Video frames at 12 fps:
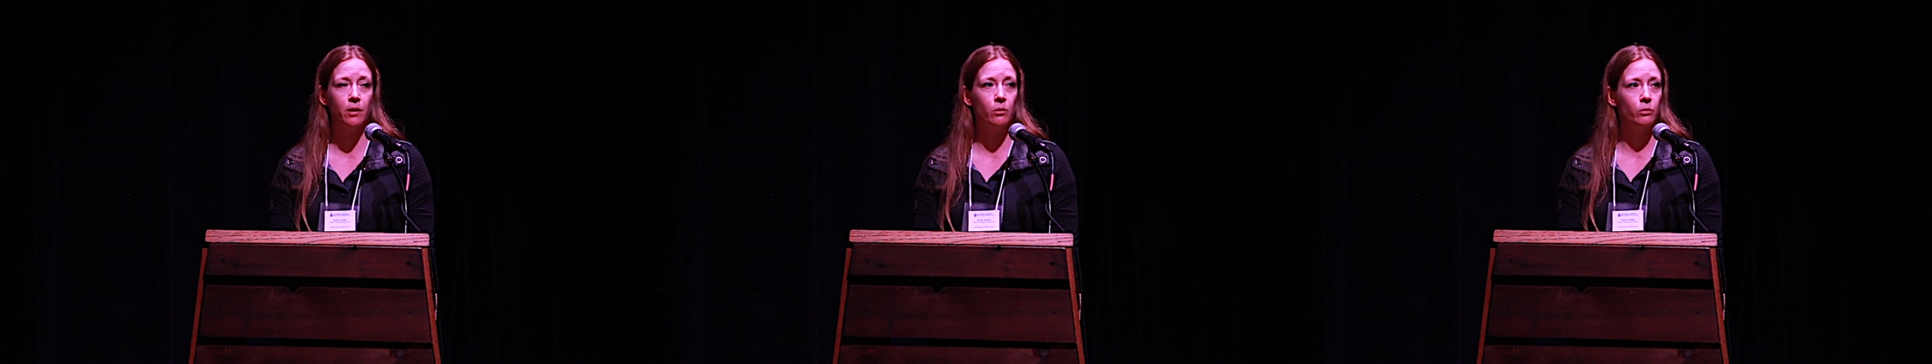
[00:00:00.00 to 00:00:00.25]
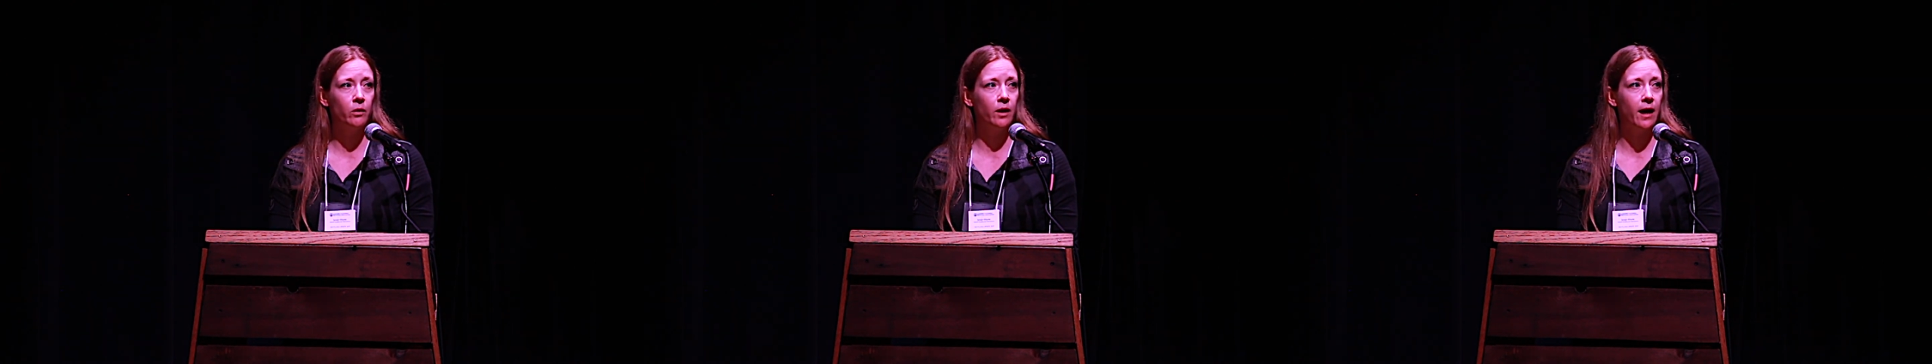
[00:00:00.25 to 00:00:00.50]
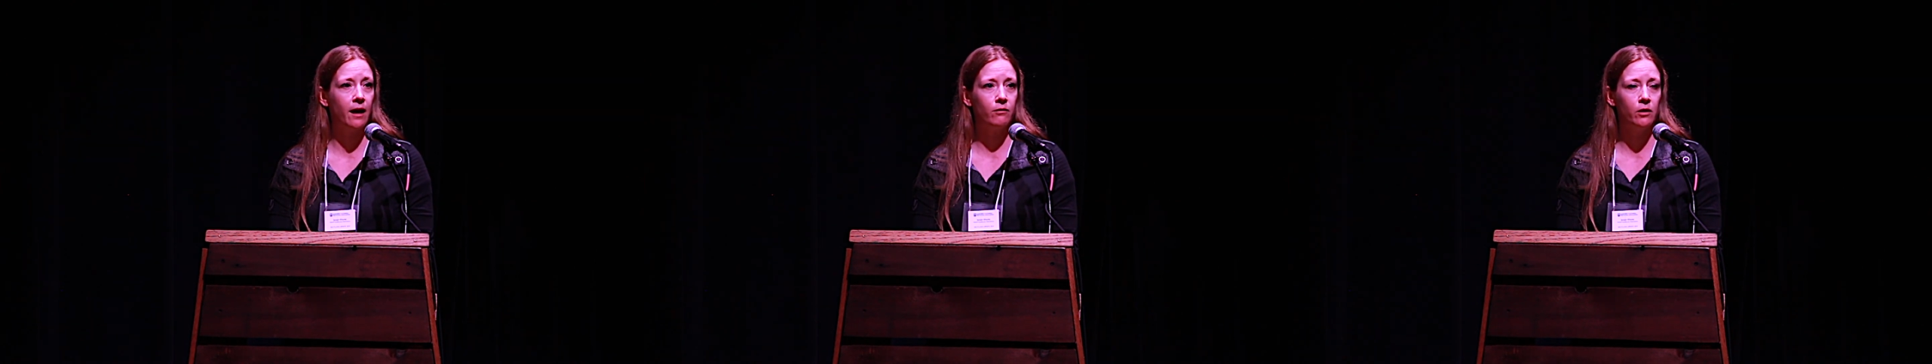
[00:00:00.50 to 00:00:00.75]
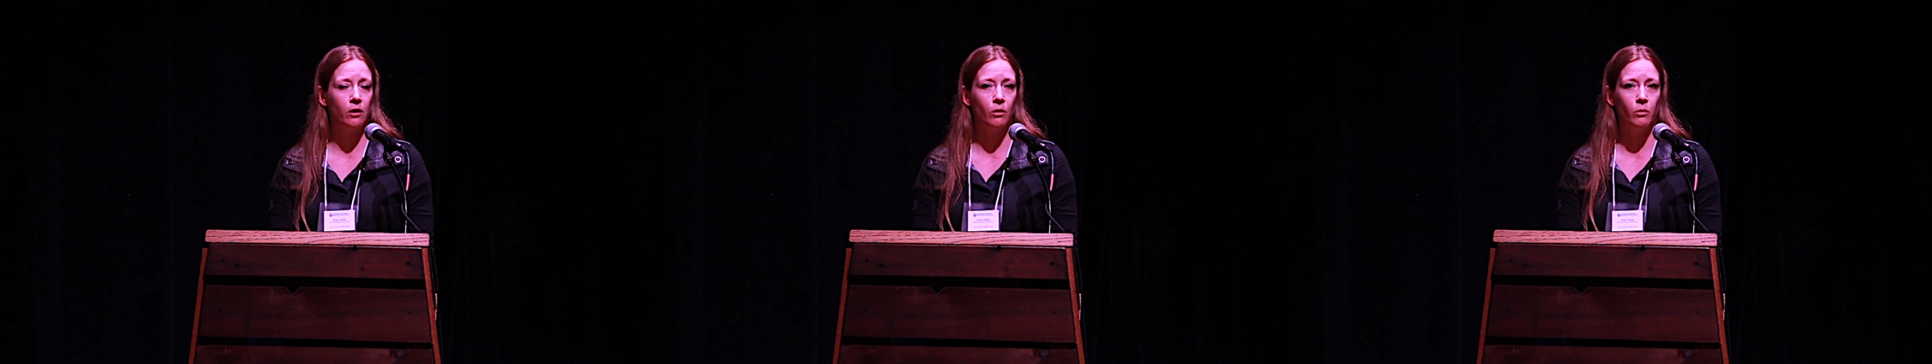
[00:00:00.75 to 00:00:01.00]
but really
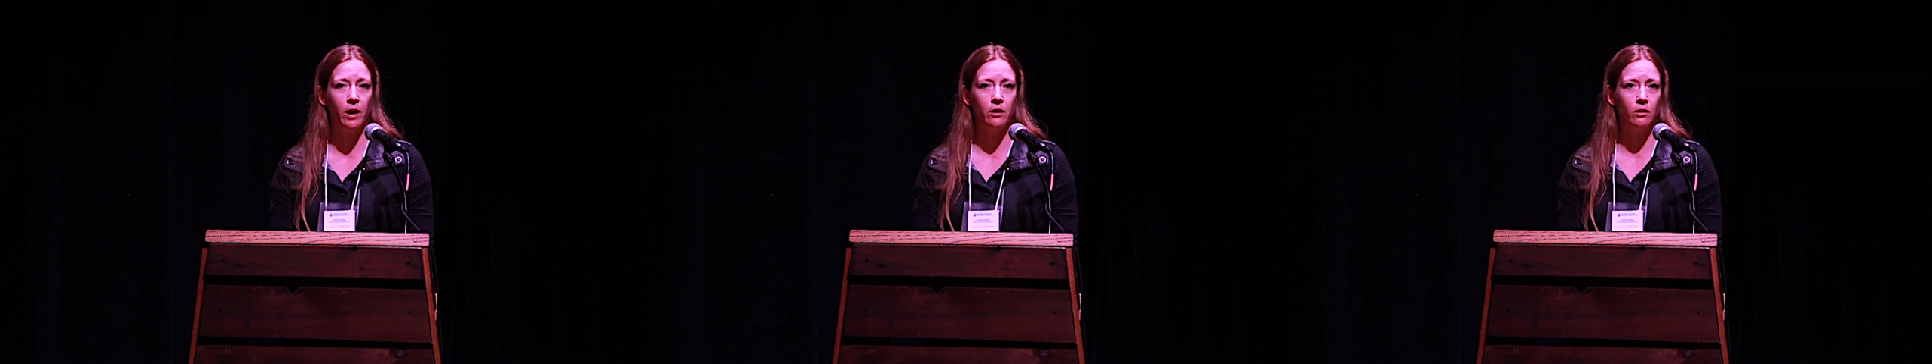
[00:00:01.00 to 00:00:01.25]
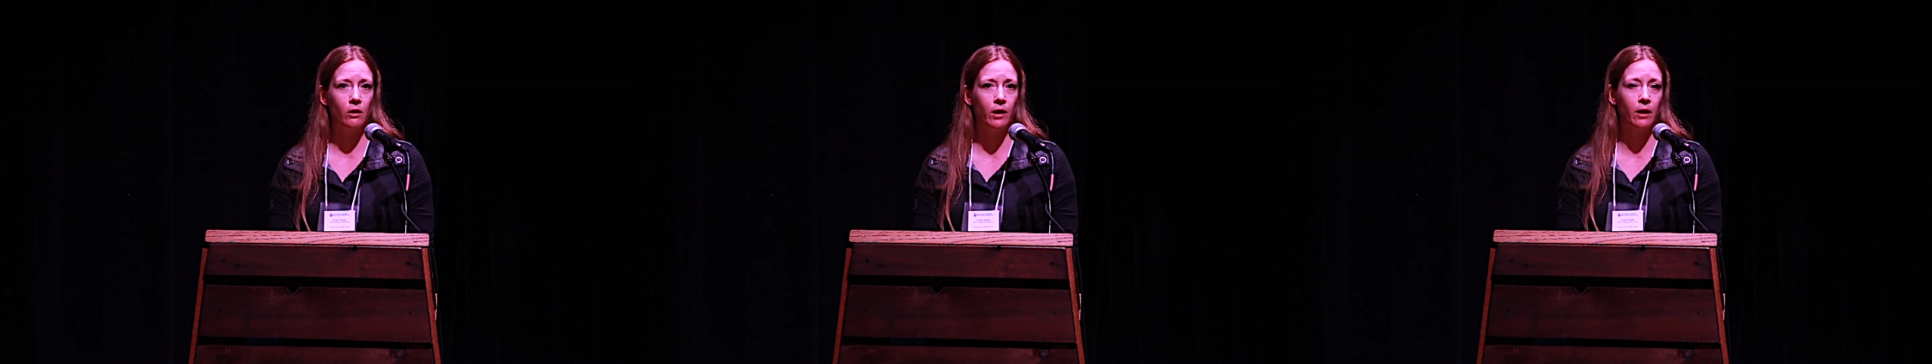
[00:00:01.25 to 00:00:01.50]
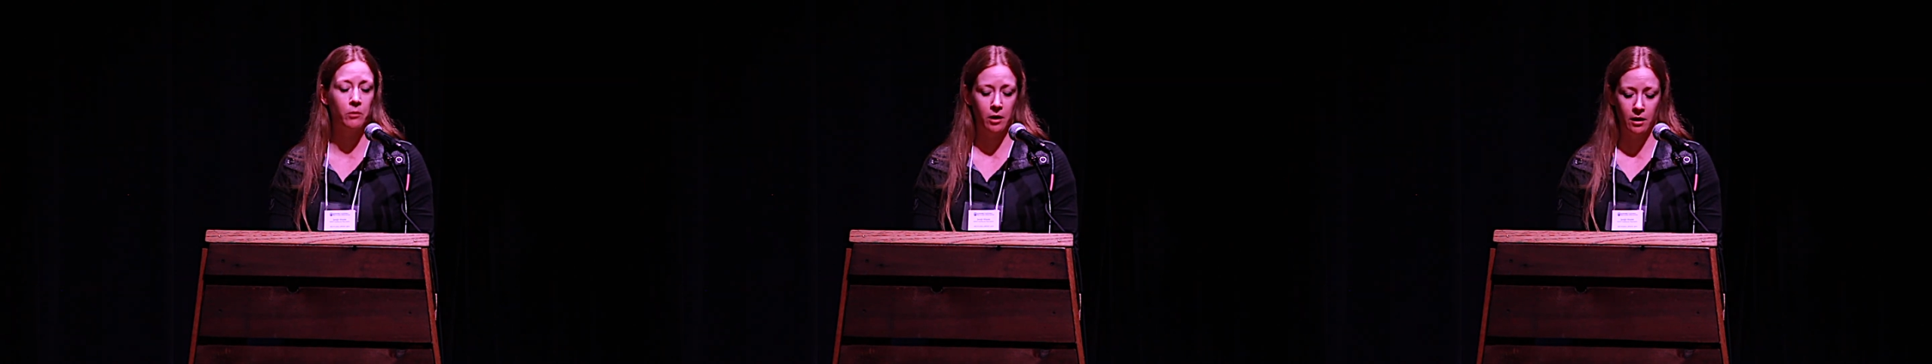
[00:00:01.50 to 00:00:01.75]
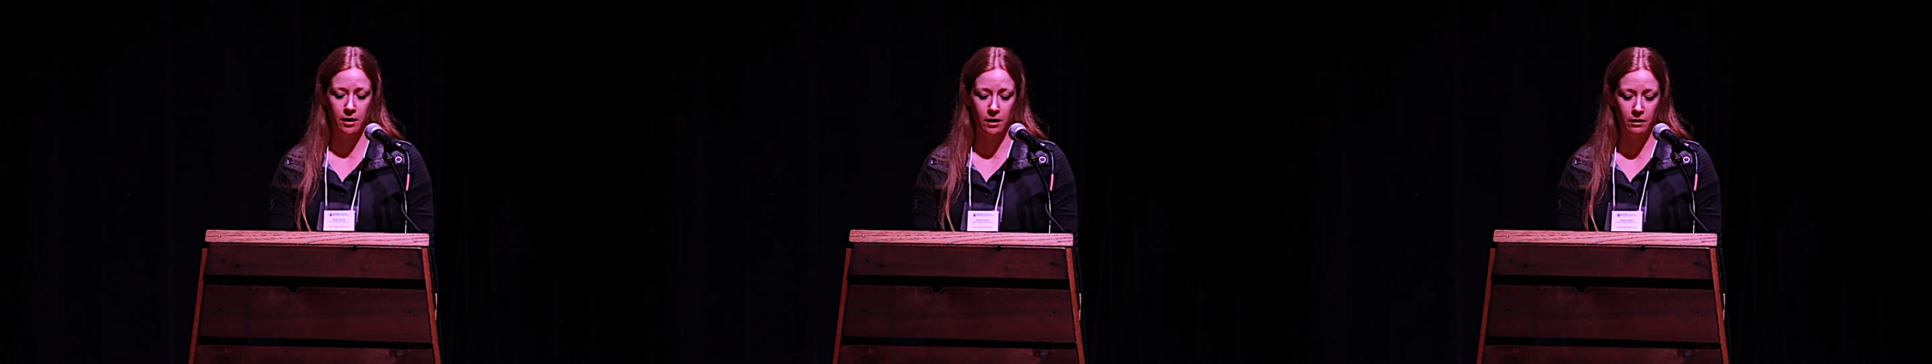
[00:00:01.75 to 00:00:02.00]
having no way to know how we're
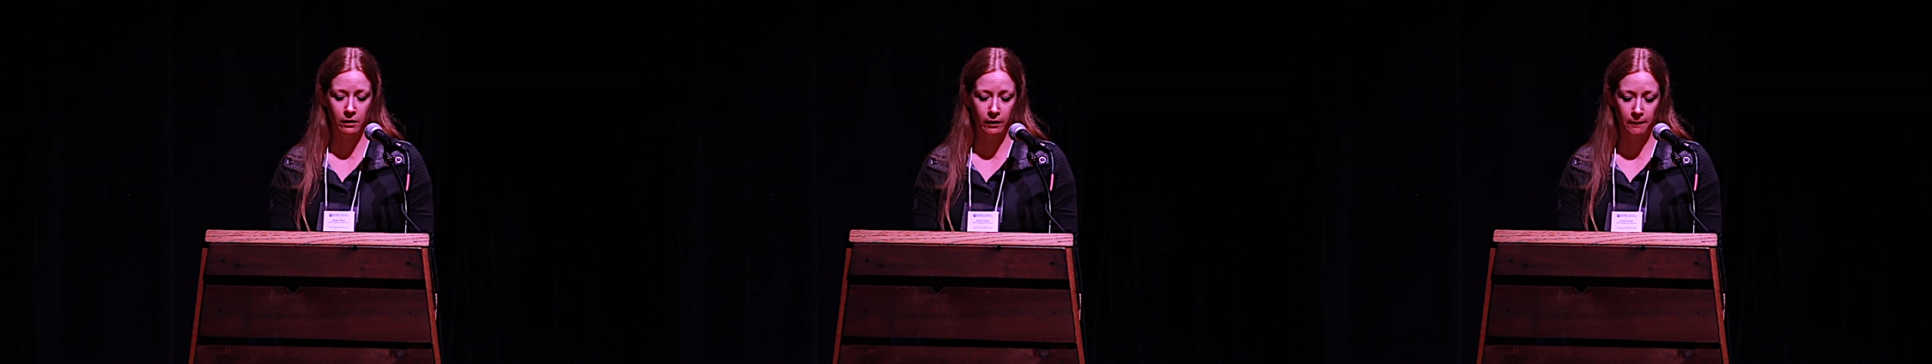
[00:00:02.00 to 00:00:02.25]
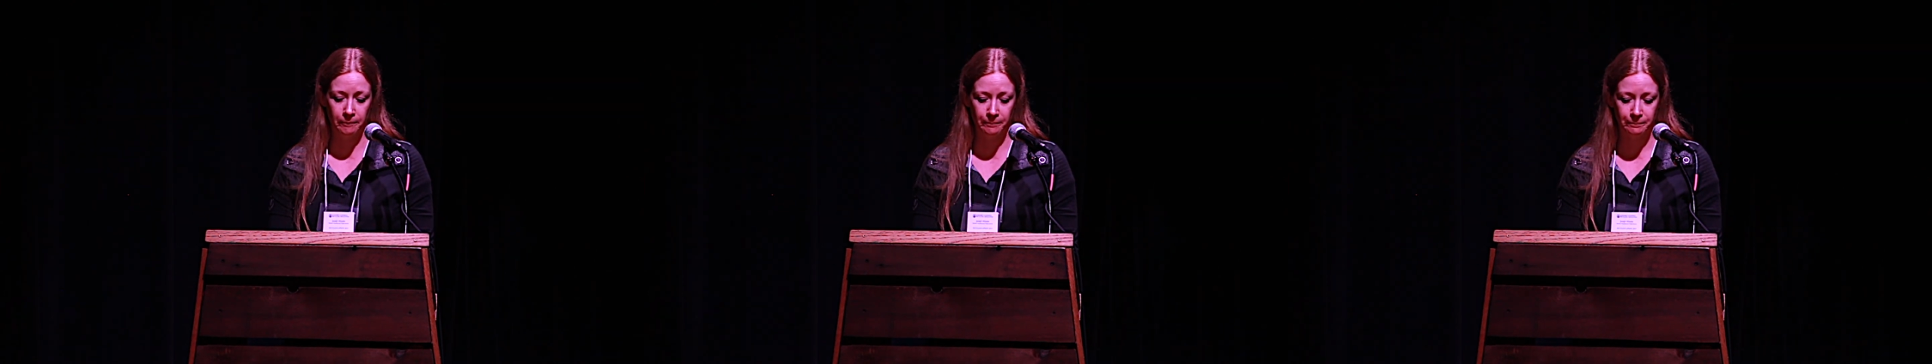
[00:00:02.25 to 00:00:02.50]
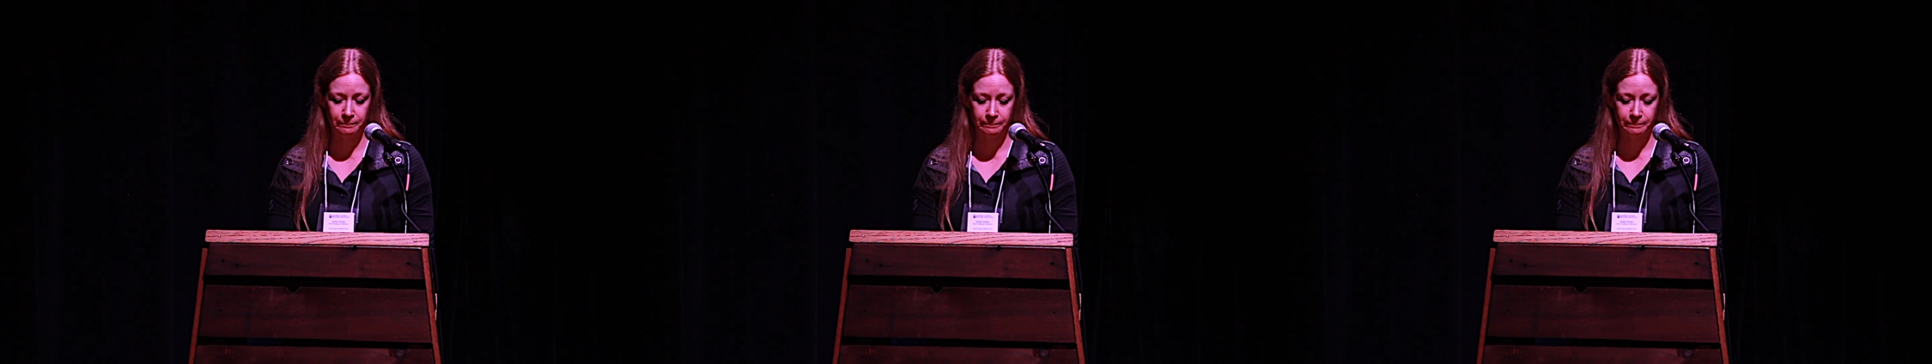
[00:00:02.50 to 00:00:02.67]
going to get there.